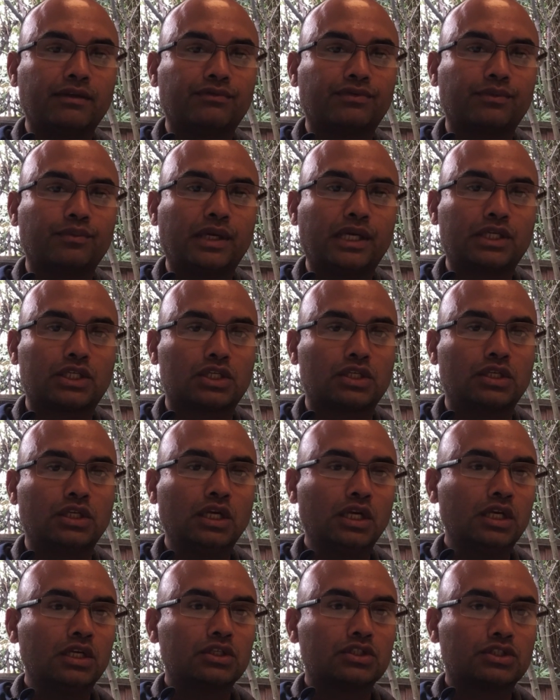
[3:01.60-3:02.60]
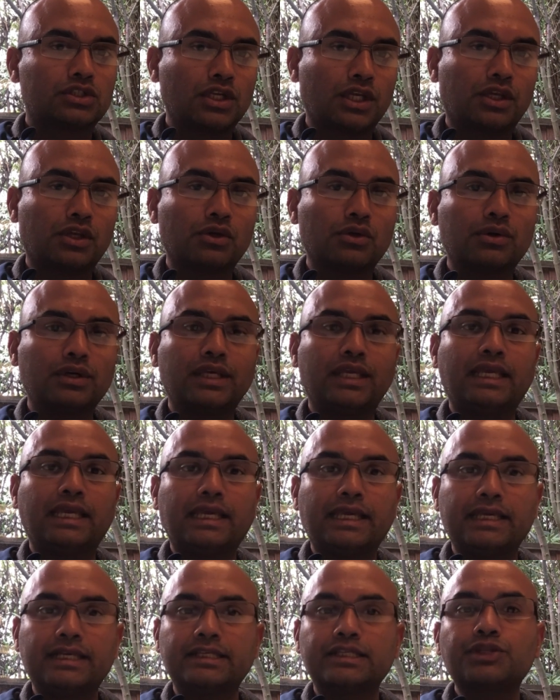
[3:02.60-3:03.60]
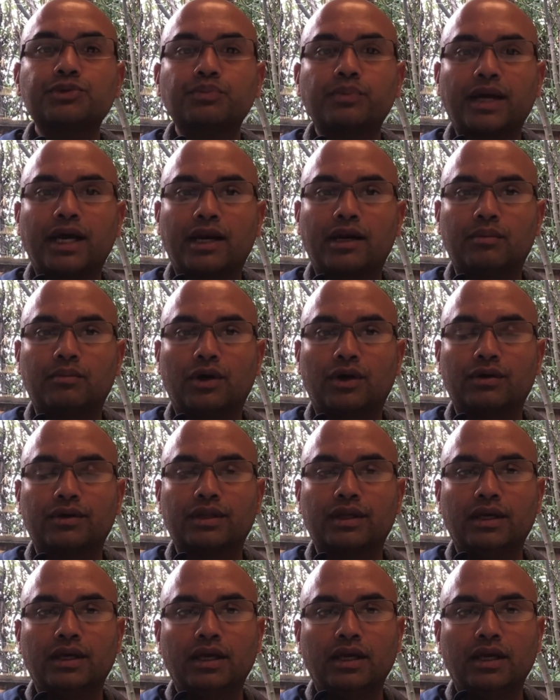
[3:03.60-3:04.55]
information, security is paramount.